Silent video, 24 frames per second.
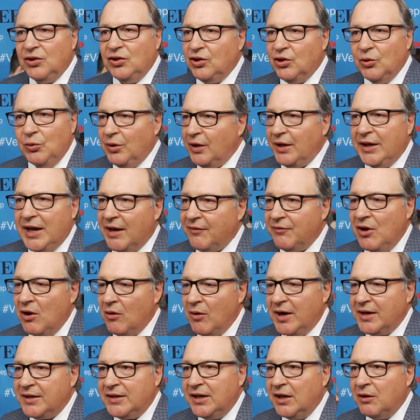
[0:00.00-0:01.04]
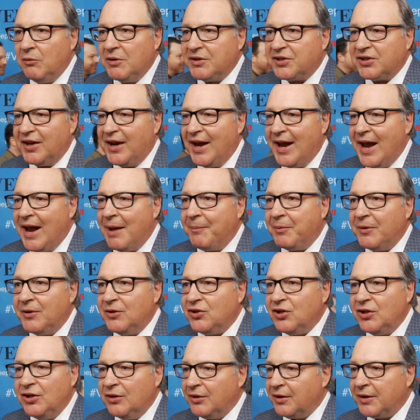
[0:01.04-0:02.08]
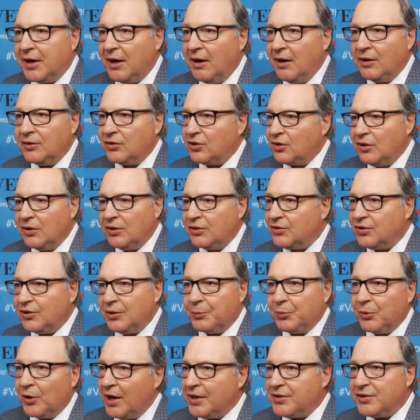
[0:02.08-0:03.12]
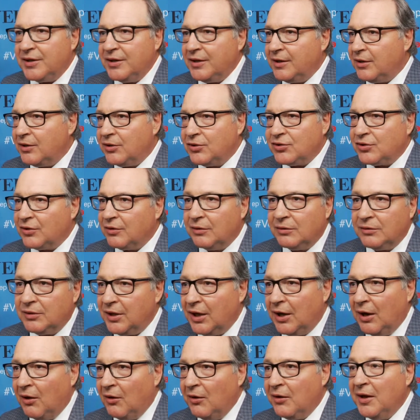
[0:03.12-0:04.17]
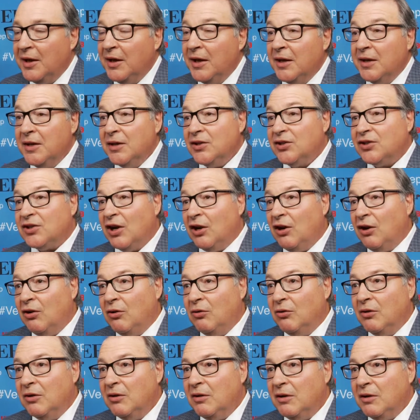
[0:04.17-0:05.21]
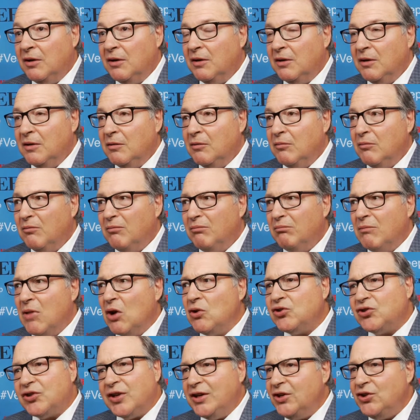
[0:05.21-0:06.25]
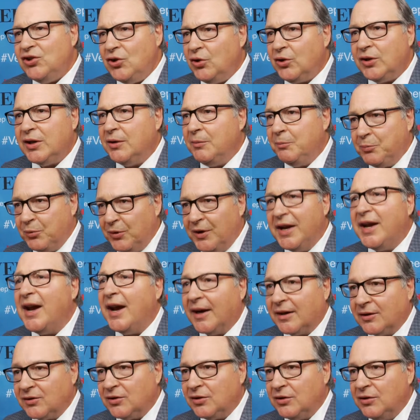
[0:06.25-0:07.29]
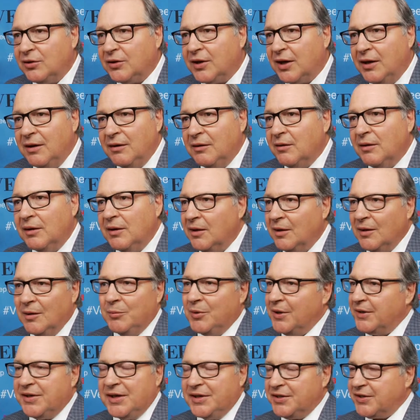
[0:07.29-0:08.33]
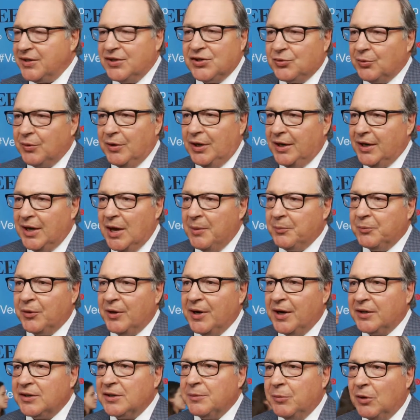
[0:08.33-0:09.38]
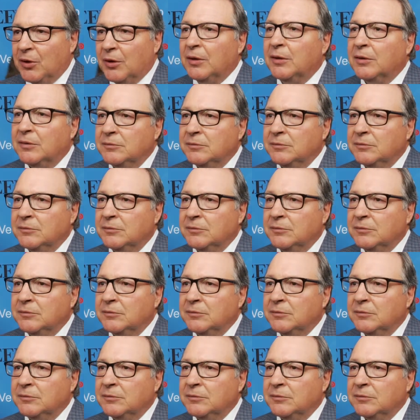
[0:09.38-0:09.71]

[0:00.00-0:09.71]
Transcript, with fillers: you really have no idea what's going to happen to your character or to the president or to you know. So most things you can predict. You can, but this is really unpredictable.